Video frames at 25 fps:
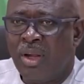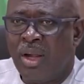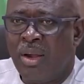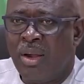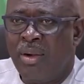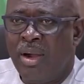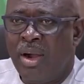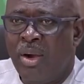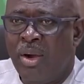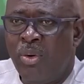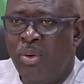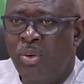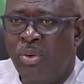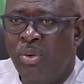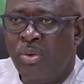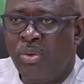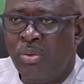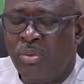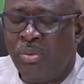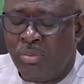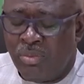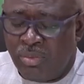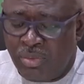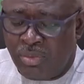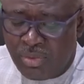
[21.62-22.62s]
Our
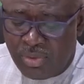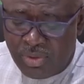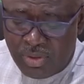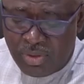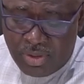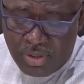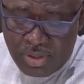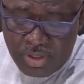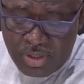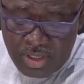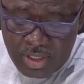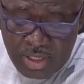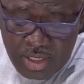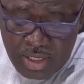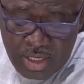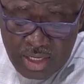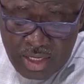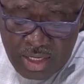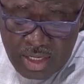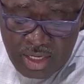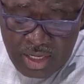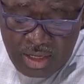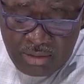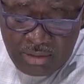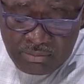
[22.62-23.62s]
own
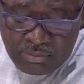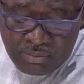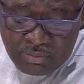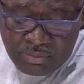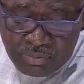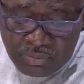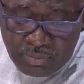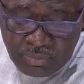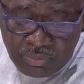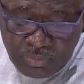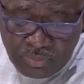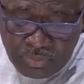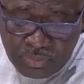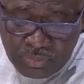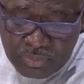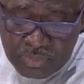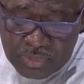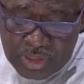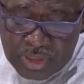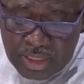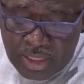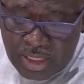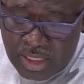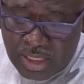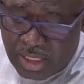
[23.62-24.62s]
um,
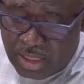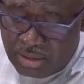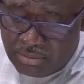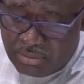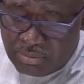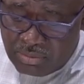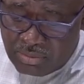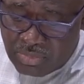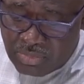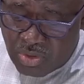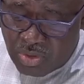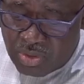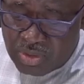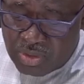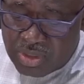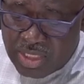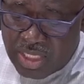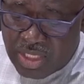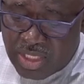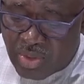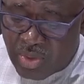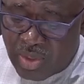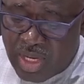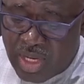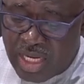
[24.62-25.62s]
um,
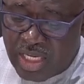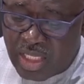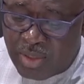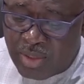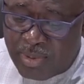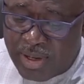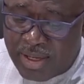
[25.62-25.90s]
contention at this